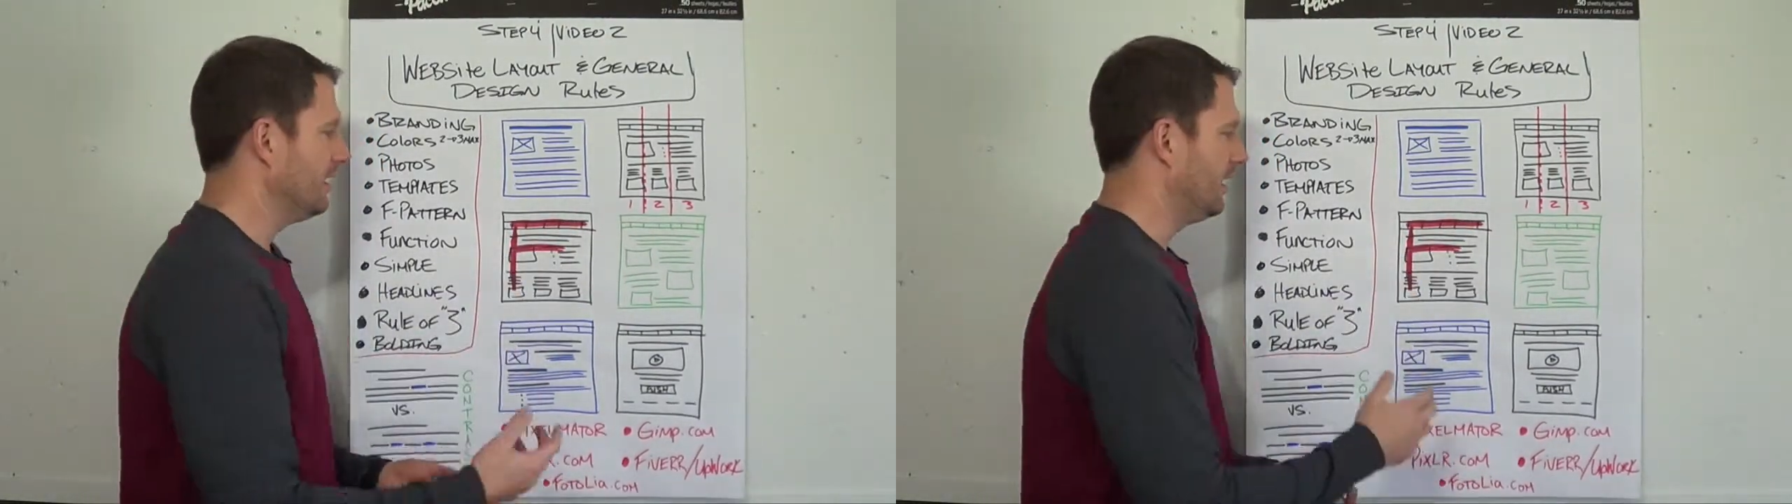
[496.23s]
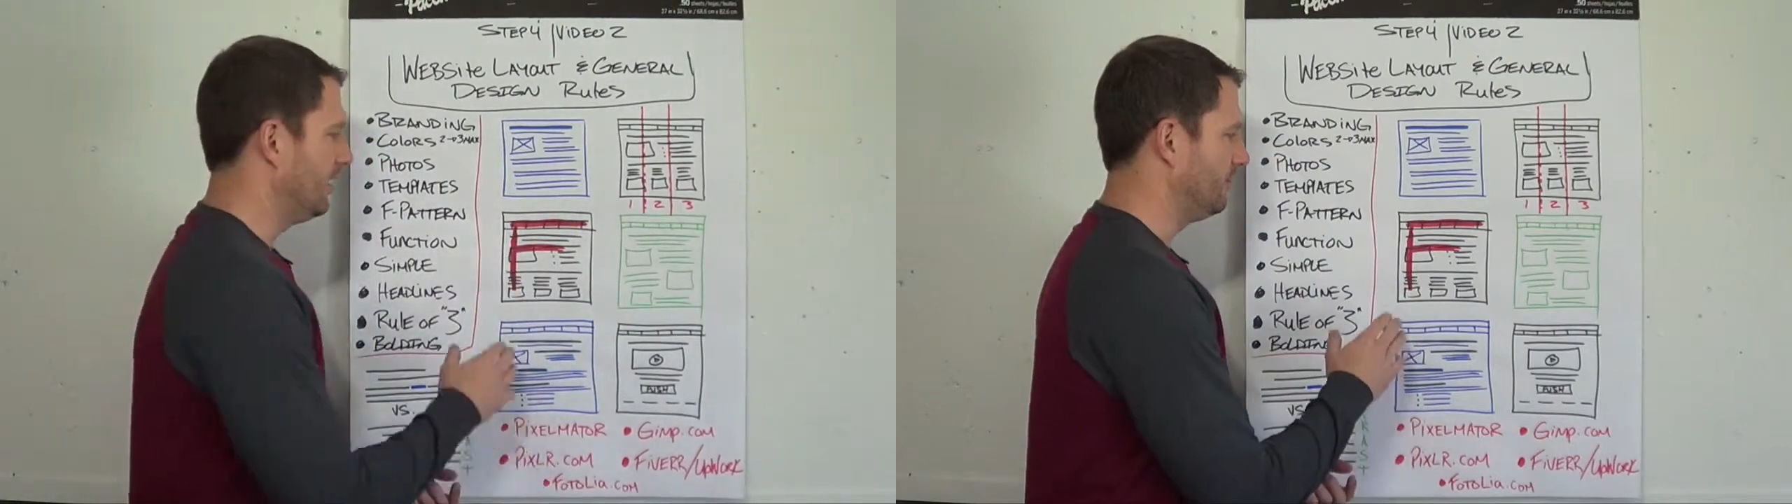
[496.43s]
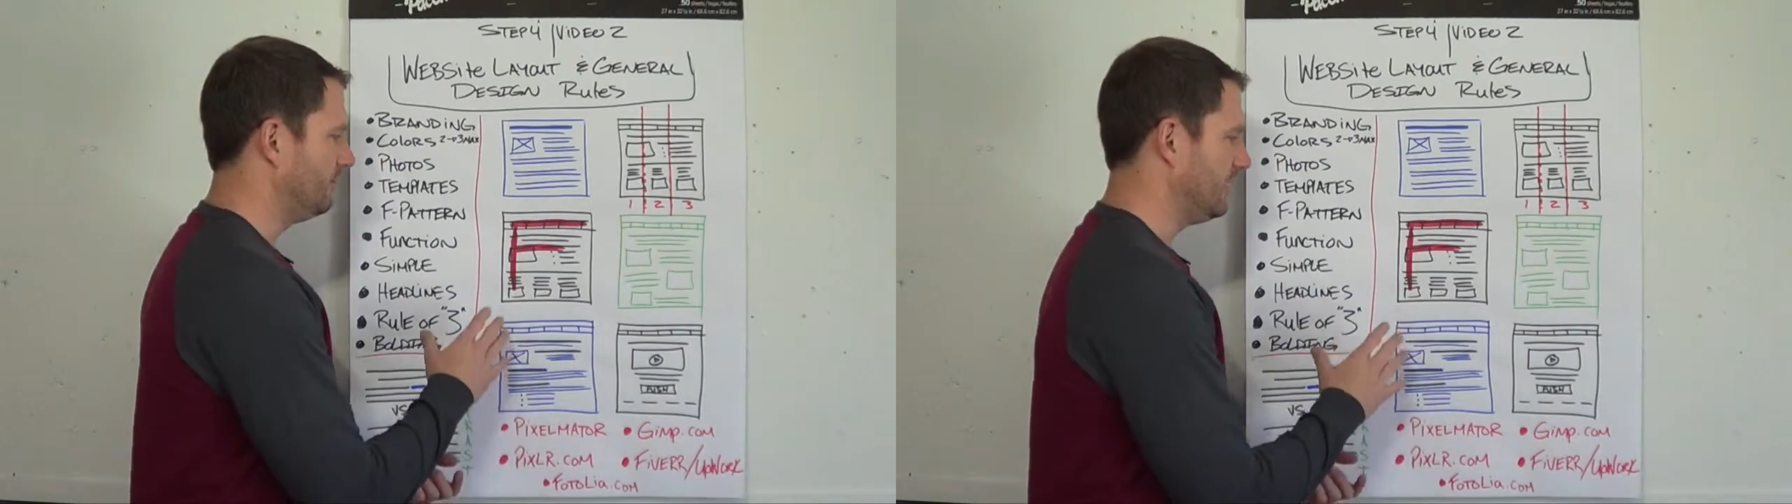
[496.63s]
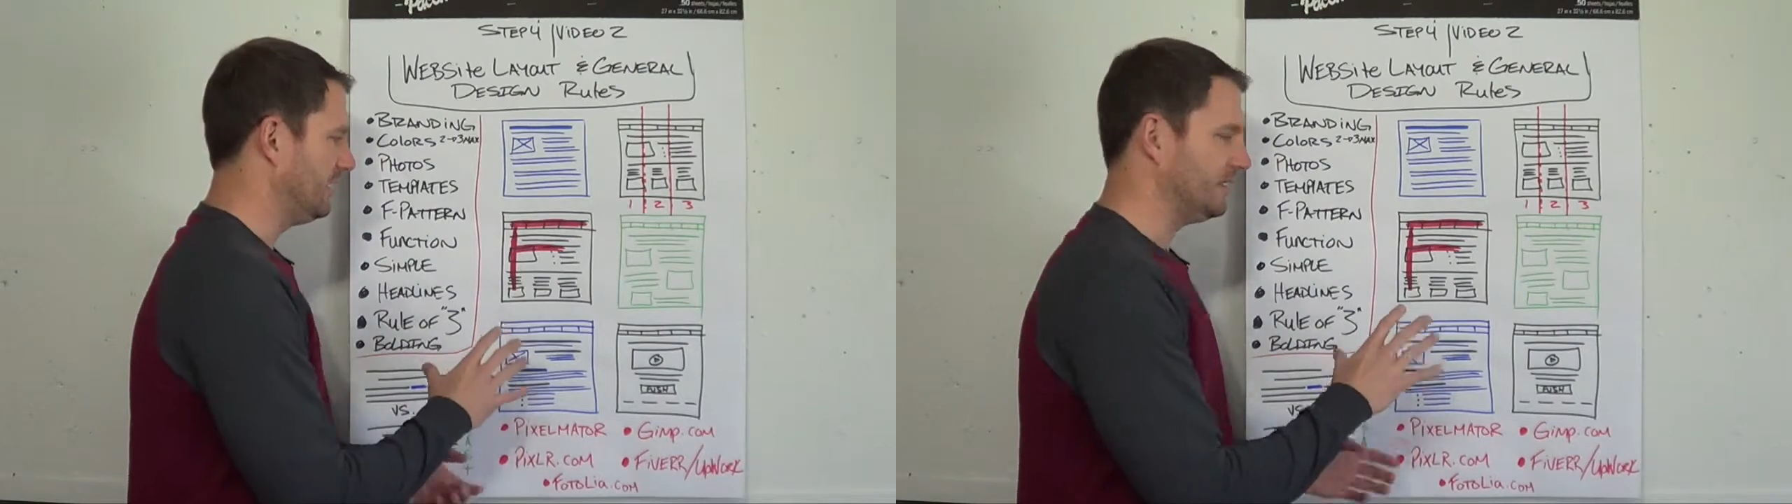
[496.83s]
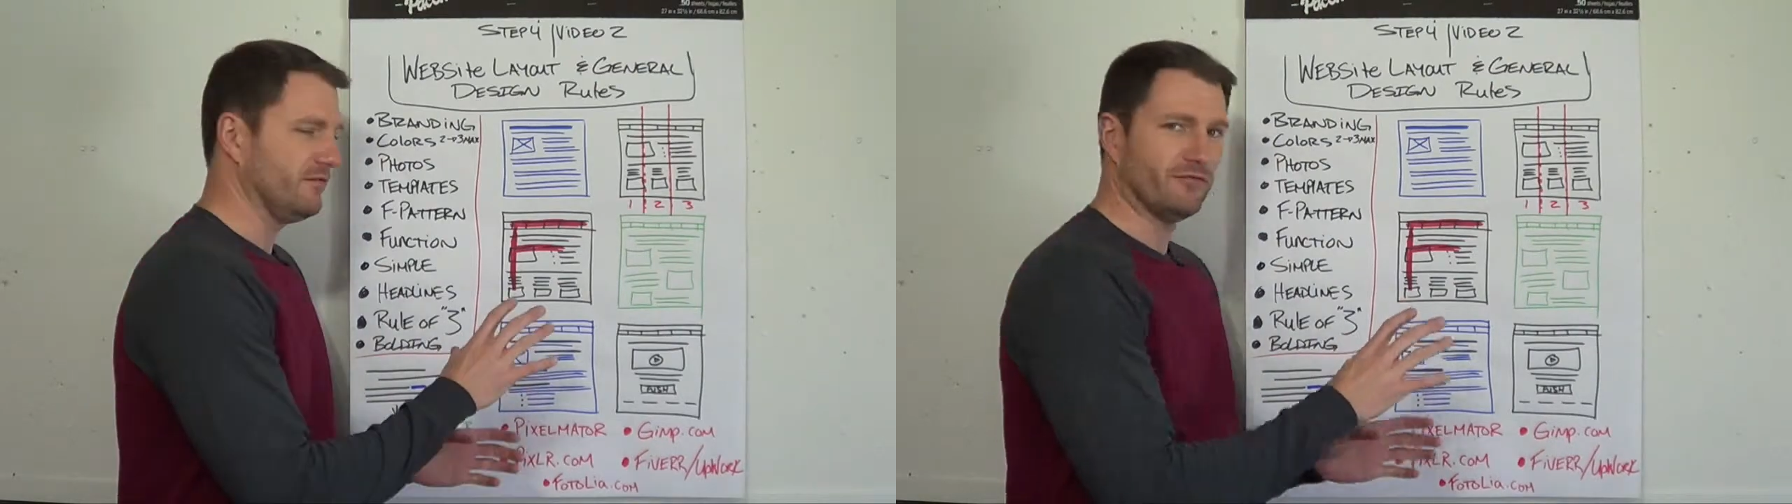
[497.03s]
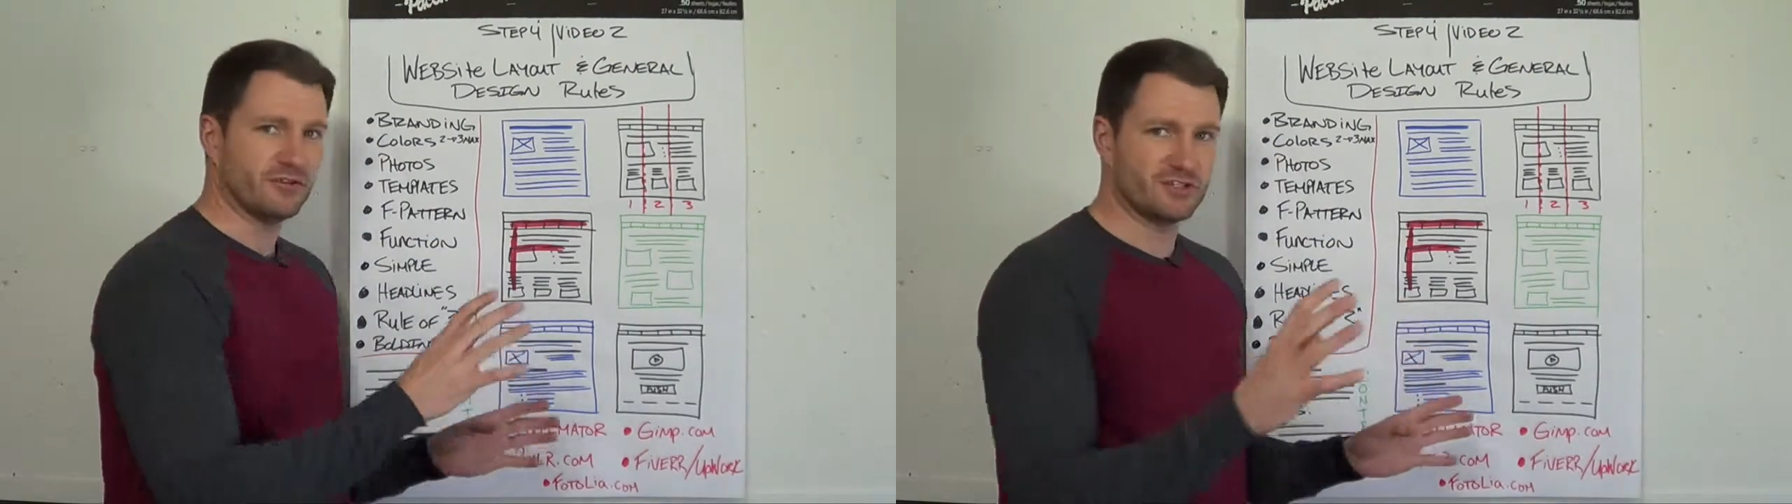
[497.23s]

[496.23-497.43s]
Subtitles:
And then for